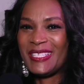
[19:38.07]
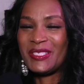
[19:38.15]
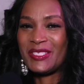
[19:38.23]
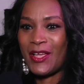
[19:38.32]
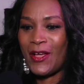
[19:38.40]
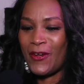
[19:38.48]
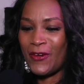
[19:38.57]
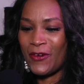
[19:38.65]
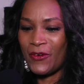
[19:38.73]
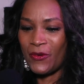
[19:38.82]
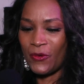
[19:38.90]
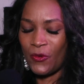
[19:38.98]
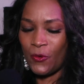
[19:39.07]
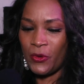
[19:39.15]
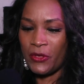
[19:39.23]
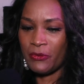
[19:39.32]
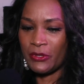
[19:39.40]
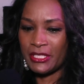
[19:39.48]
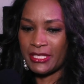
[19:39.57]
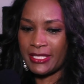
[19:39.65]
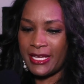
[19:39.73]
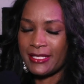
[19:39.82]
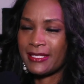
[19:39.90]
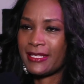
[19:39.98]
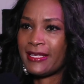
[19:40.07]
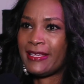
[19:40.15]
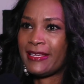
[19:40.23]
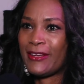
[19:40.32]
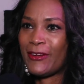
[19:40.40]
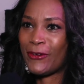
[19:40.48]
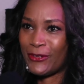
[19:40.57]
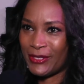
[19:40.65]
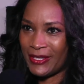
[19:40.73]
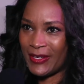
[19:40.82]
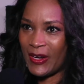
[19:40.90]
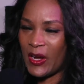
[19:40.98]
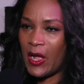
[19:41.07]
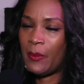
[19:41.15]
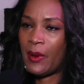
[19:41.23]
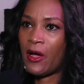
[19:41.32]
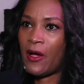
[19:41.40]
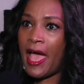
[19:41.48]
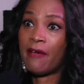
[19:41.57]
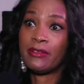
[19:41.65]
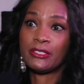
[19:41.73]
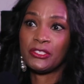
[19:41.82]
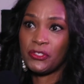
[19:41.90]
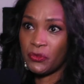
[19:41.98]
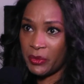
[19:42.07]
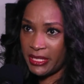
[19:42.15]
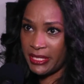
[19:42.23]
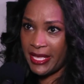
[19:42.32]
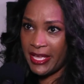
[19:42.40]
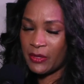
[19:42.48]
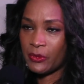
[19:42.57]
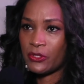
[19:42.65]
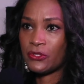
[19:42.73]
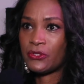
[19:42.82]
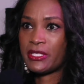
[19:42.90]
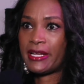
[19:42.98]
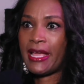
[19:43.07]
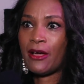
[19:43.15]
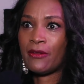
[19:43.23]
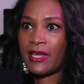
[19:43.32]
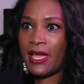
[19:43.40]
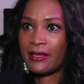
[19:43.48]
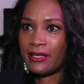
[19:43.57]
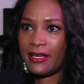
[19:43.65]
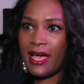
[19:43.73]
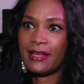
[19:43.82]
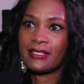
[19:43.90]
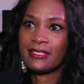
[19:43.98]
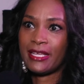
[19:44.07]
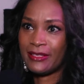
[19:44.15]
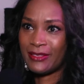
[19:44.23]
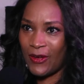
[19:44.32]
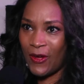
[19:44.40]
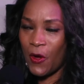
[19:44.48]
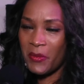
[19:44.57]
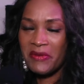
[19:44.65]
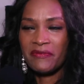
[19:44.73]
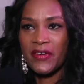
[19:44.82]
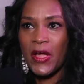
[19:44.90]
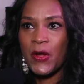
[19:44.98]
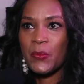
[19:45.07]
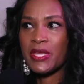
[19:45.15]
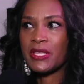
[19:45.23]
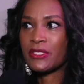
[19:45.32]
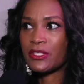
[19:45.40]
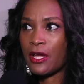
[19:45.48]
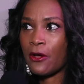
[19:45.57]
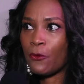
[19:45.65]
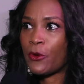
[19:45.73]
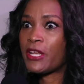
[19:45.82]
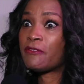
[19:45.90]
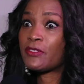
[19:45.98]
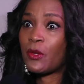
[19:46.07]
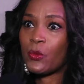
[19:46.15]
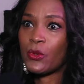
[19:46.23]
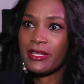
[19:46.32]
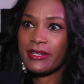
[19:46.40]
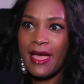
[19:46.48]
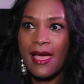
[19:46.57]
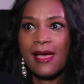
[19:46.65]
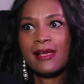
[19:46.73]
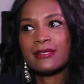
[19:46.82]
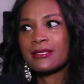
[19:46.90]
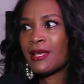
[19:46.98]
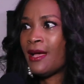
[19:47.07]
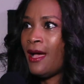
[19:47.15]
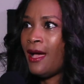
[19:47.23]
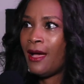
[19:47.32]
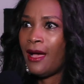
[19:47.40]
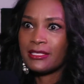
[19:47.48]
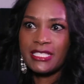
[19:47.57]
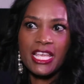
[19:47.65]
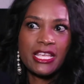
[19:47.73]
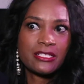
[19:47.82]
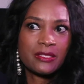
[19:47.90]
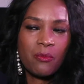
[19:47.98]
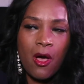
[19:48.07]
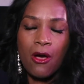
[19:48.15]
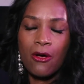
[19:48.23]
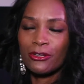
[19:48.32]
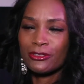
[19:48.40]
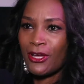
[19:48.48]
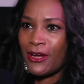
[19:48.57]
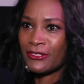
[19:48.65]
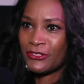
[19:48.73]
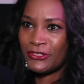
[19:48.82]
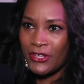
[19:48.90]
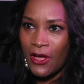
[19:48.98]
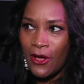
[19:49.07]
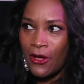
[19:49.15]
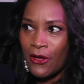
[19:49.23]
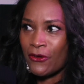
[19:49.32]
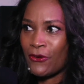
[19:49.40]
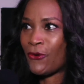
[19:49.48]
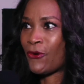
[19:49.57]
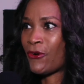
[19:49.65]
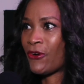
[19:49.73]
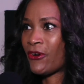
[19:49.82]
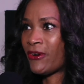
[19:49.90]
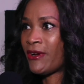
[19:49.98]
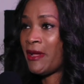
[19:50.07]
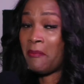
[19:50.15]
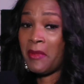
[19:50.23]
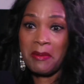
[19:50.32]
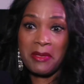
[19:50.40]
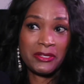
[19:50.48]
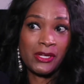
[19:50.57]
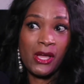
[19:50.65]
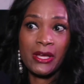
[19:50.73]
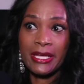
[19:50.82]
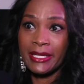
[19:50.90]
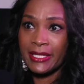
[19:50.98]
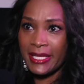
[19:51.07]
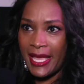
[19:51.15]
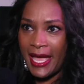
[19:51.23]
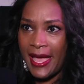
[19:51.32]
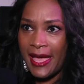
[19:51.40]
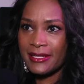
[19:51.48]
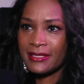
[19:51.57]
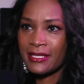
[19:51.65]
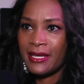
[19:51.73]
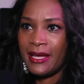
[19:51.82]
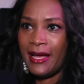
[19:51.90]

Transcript: So we were discussing earlier about having too many animals and how that can kind of taint the home environment. So what if someone has, say, a small or large dog, or maybe a dog and a cat?